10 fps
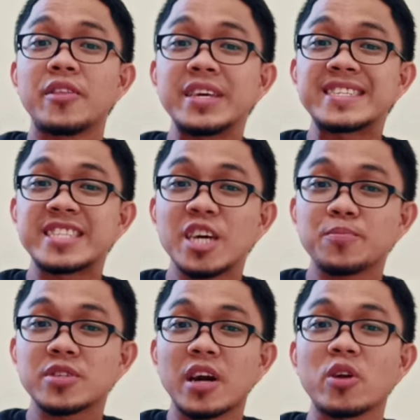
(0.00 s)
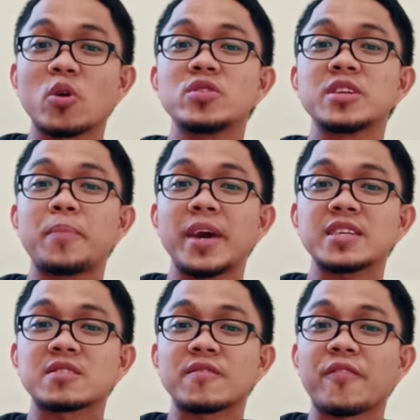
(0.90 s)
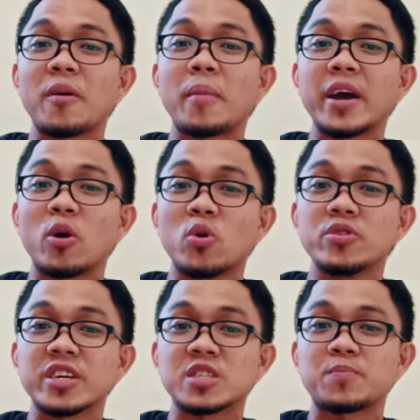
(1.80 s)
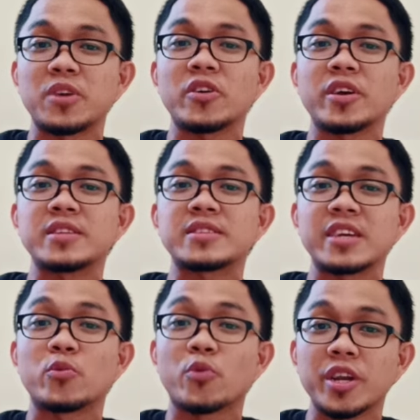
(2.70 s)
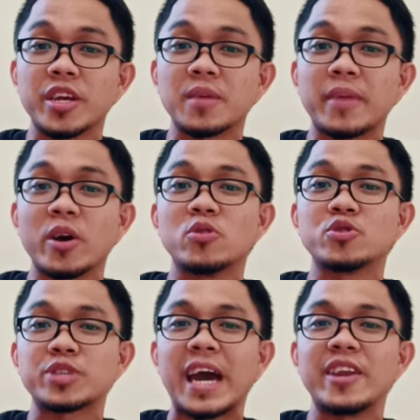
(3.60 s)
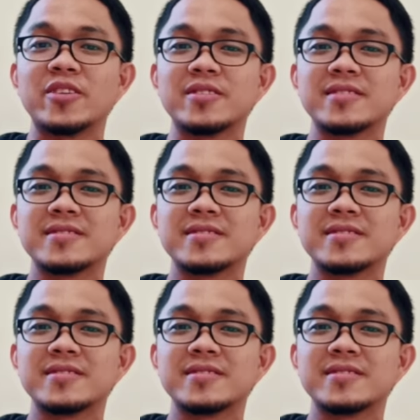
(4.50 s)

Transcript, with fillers: These tips are only based from my own experience in running my own channel.